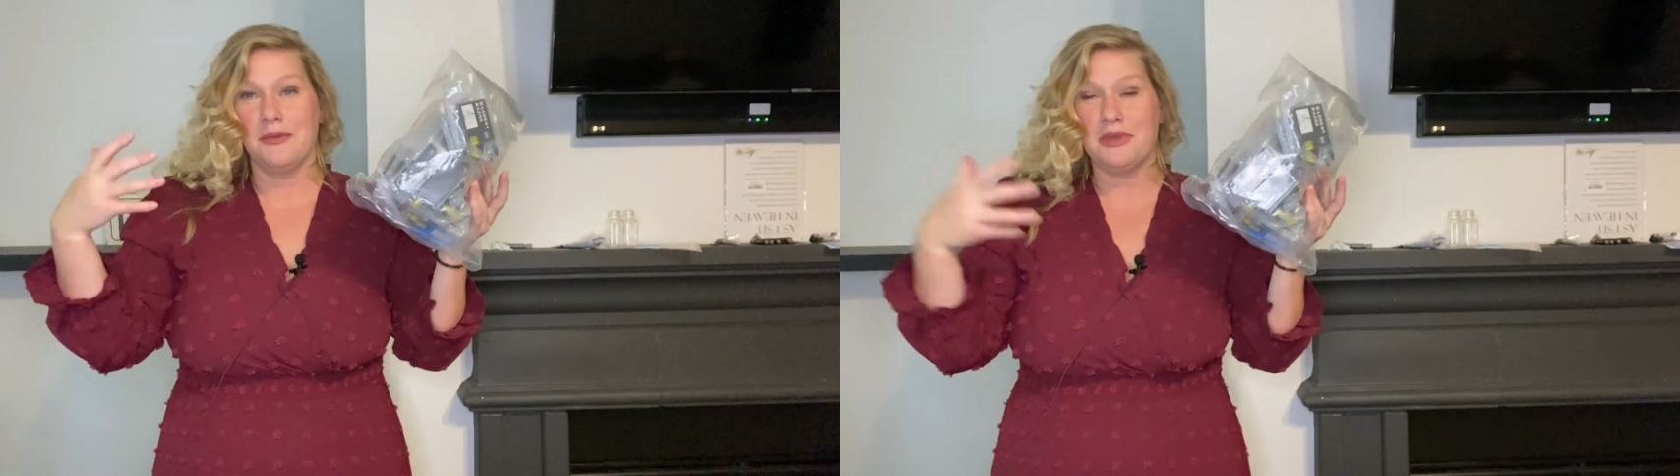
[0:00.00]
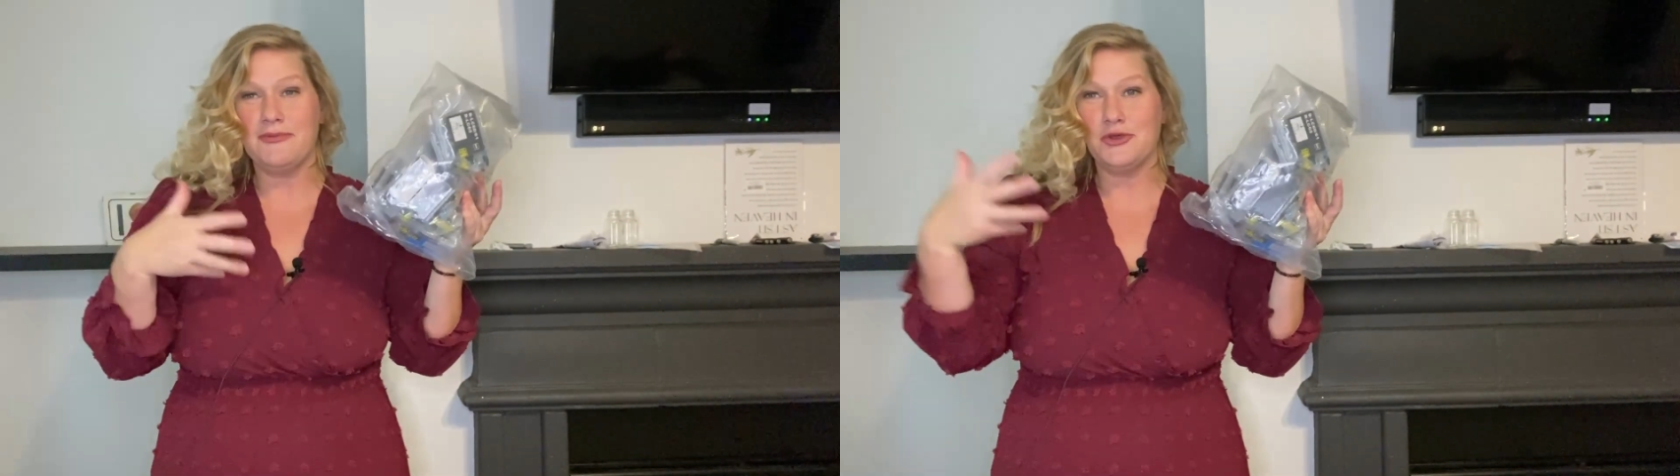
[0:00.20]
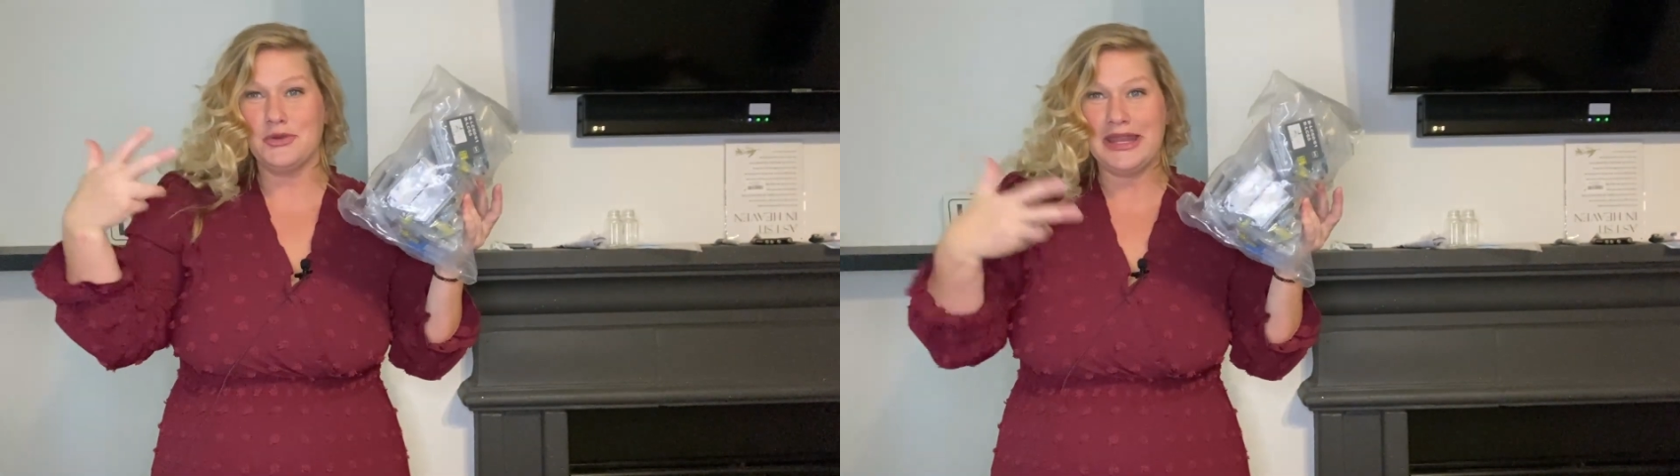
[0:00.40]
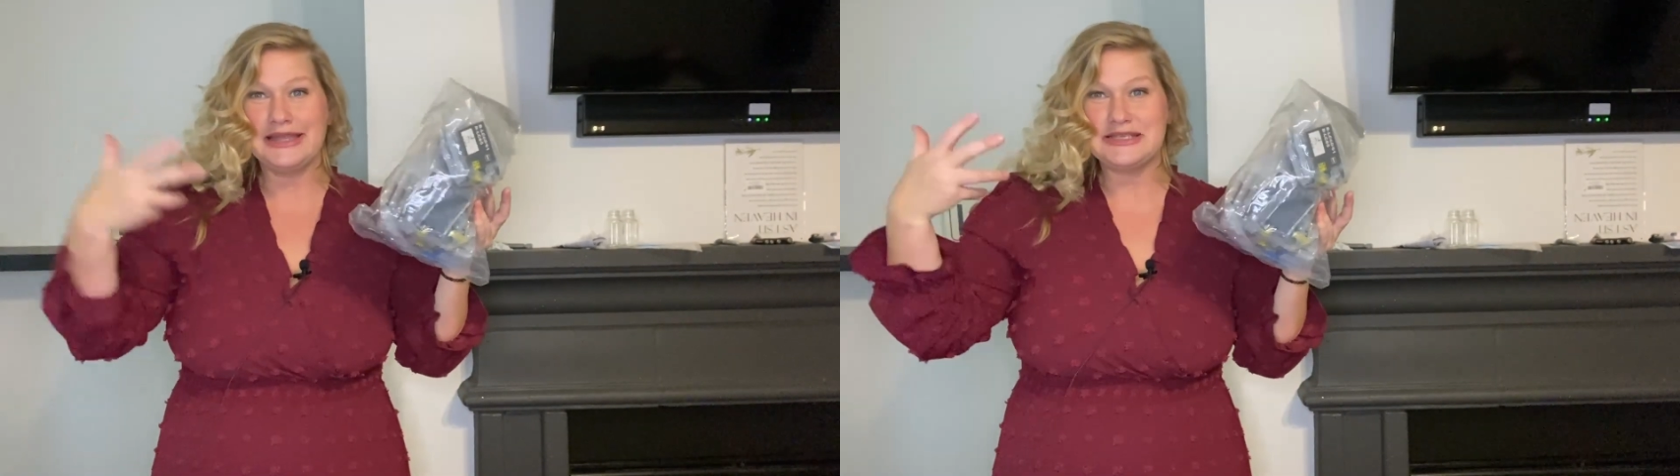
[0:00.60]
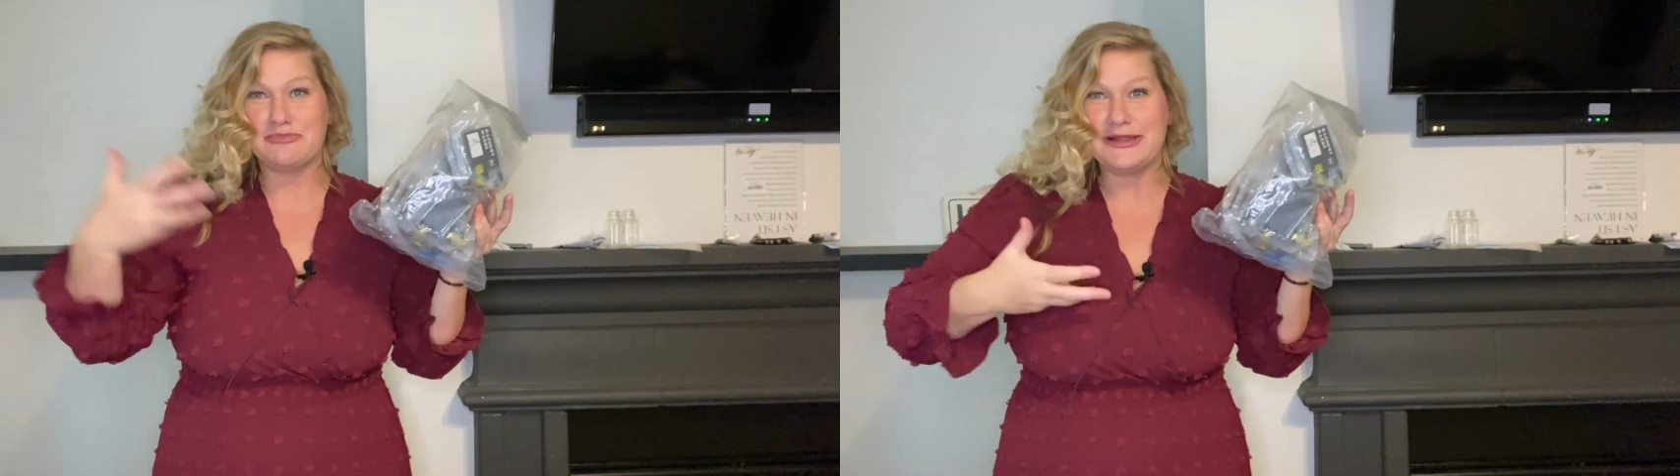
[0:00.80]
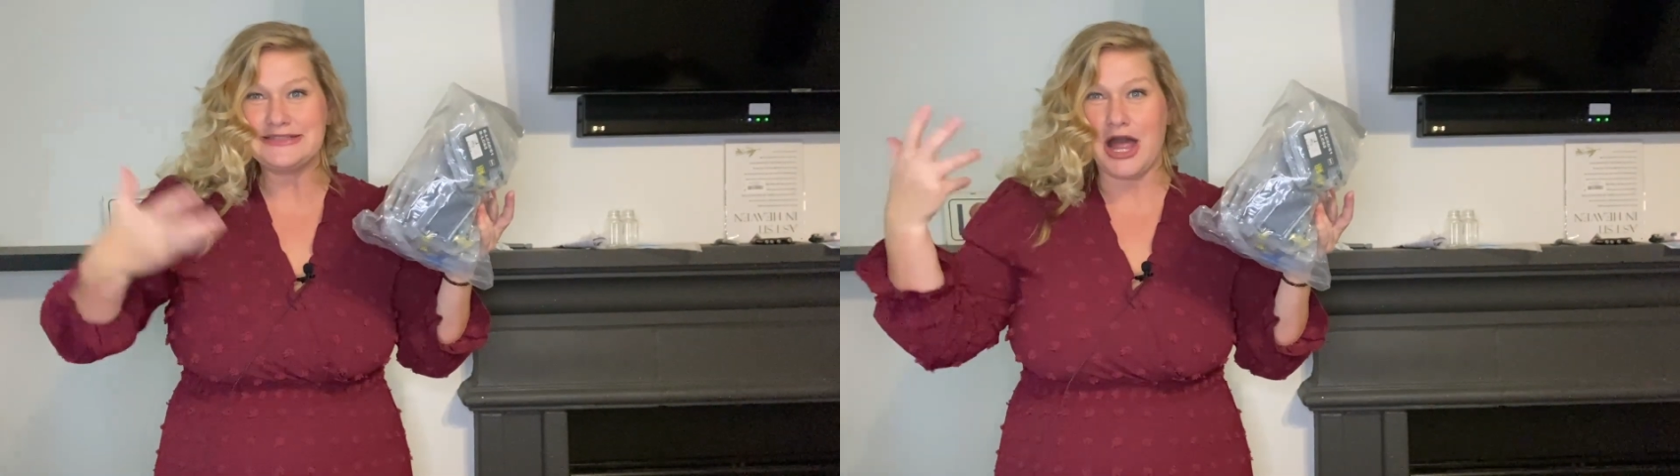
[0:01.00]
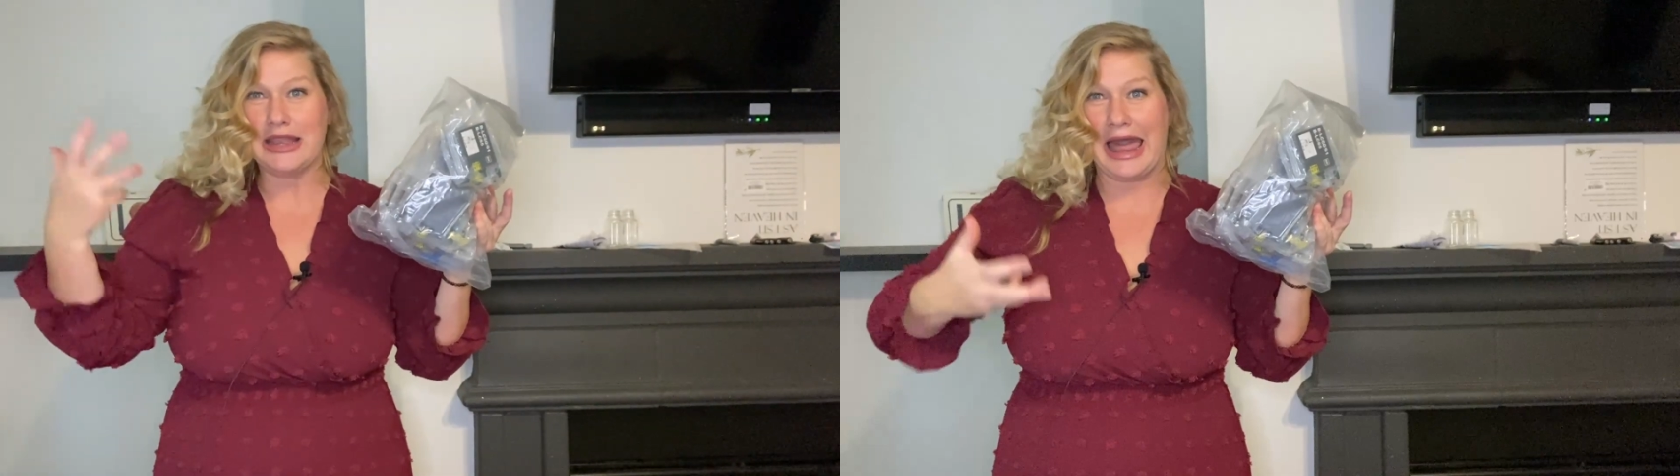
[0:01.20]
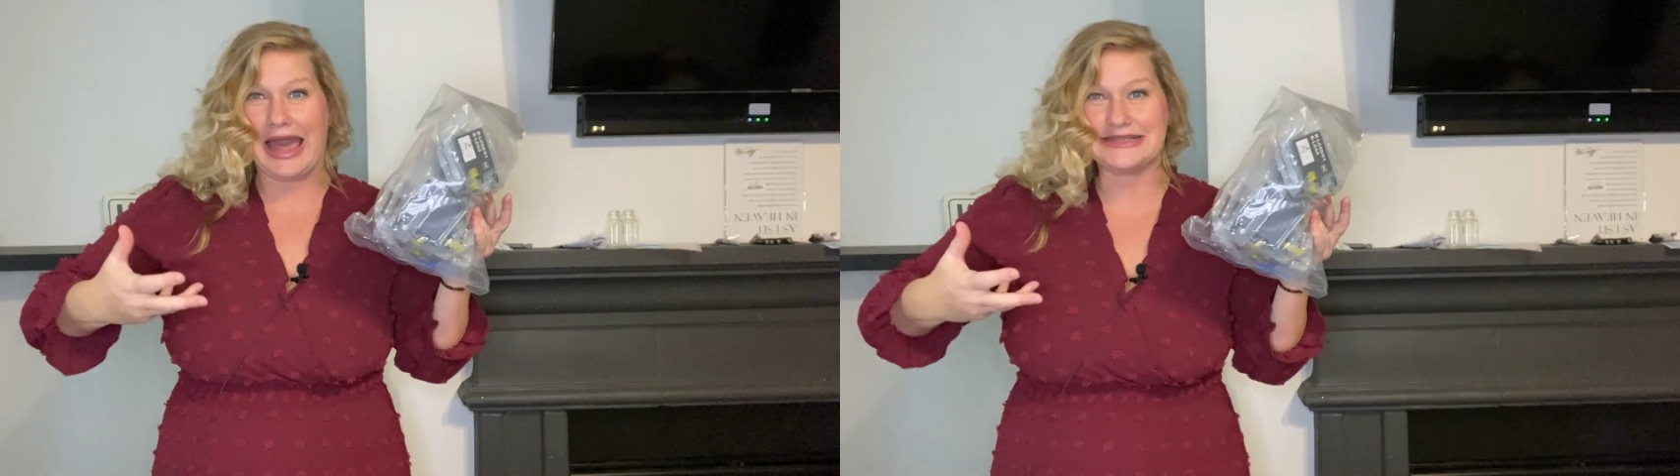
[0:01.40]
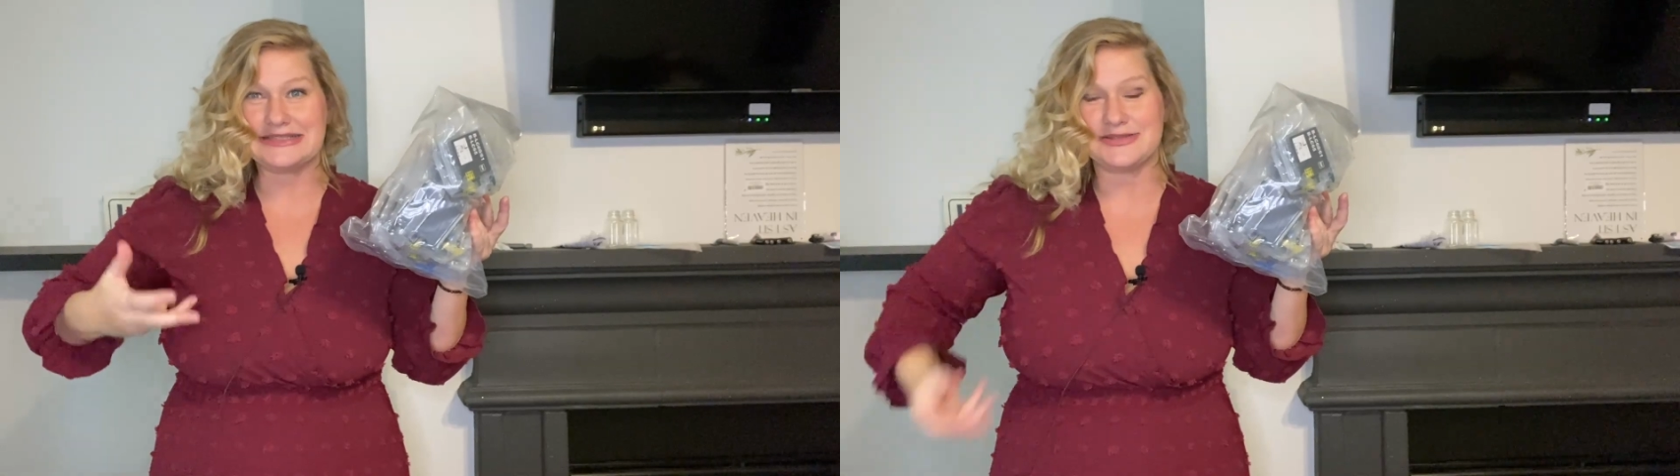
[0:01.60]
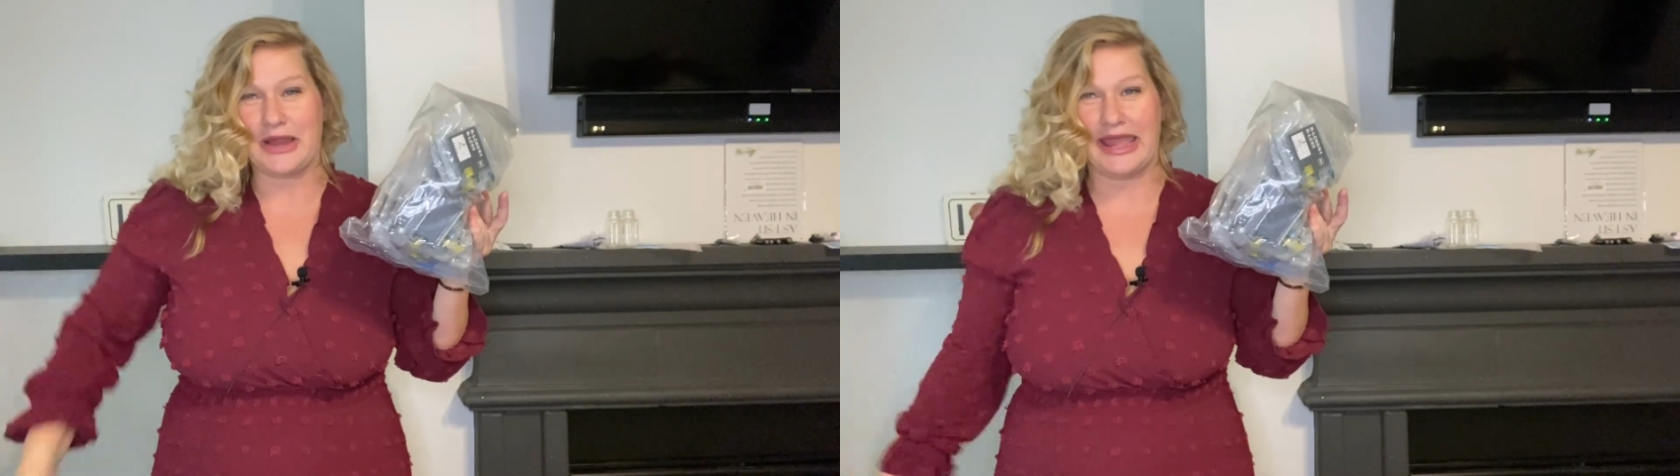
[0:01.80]
people who need to print a lot,
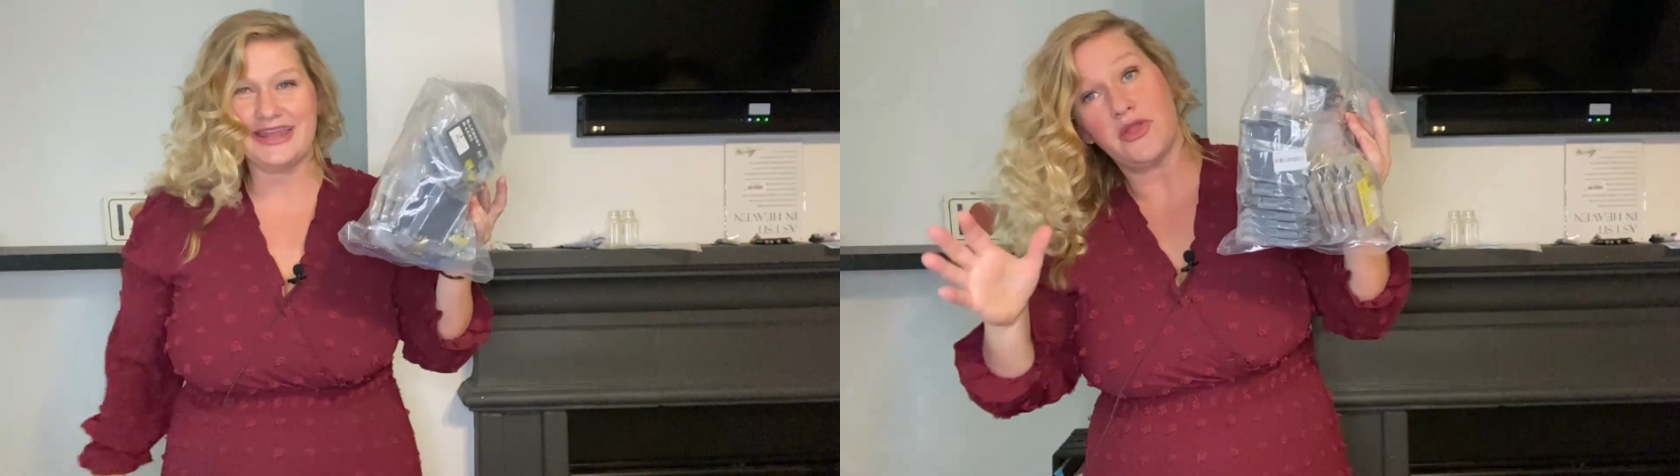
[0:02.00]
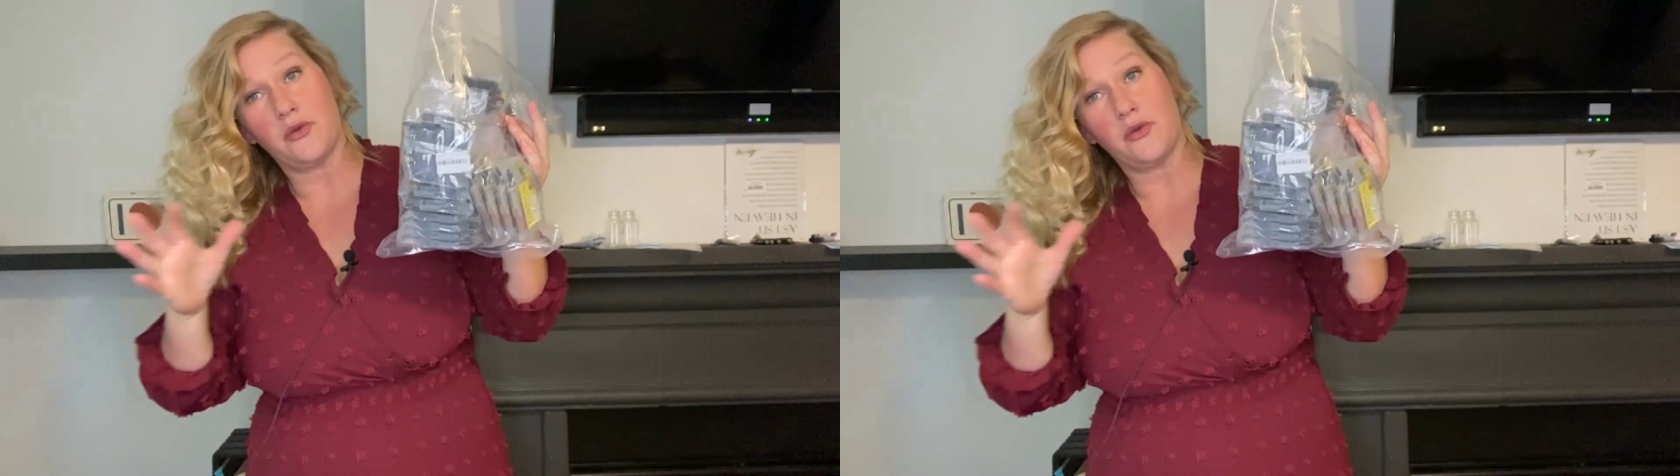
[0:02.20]
right?